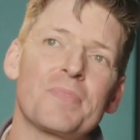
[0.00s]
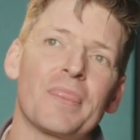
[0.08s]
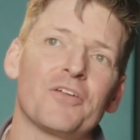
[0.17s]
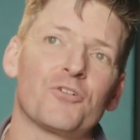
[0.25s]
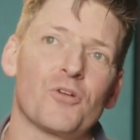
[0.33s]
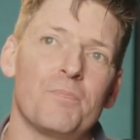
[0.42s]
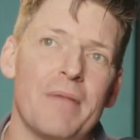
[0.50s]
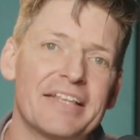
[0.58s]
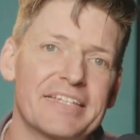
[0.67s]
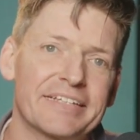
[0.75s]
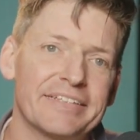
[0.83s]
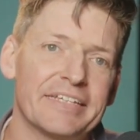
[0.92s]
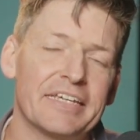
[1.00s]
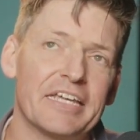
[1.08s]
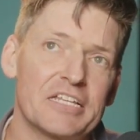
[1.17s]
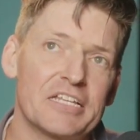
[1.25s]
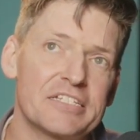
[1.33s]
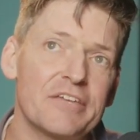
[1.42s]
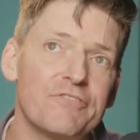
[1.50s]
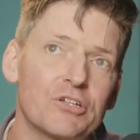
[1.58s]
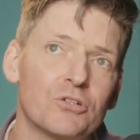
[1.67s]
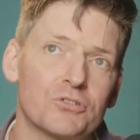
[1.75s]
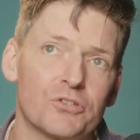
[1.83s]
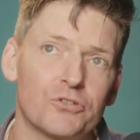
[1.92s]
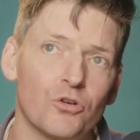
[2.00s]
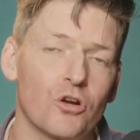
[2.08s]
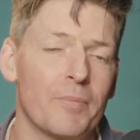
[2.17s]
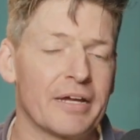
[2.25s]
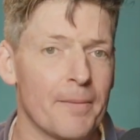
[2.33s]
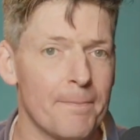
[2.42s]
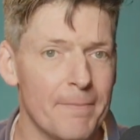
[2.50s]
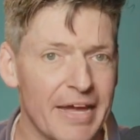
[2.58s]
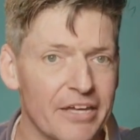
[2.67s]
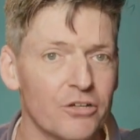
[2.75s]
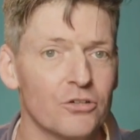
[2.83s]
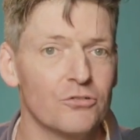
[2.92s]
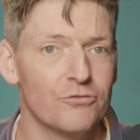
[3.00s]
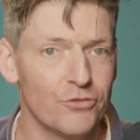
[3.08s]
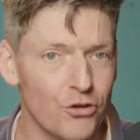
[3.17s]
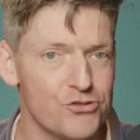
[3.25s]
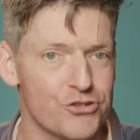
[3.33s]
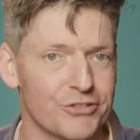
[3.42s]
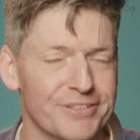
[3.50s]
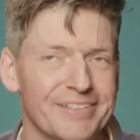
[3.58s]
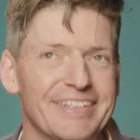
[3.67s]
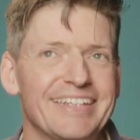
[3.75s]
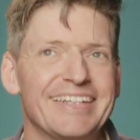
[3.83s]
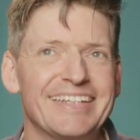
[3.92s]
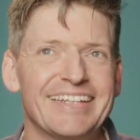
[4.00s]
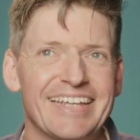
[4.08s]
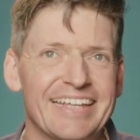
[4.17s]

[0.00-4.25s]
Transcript: Grammatically, it is difficult to talk about a male virgin in